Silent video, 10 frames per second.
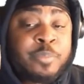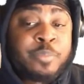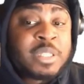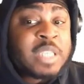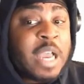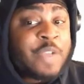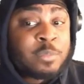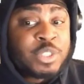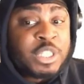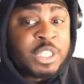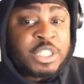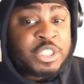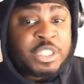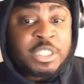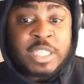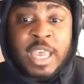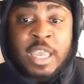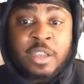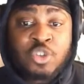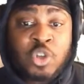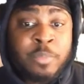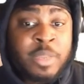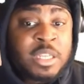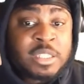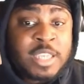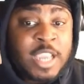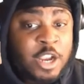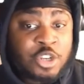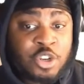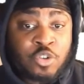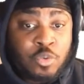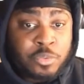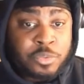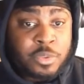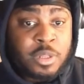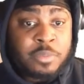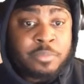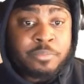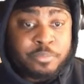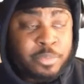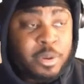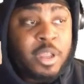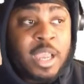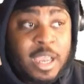Aside from Shiki, she's had tremendous character growth. But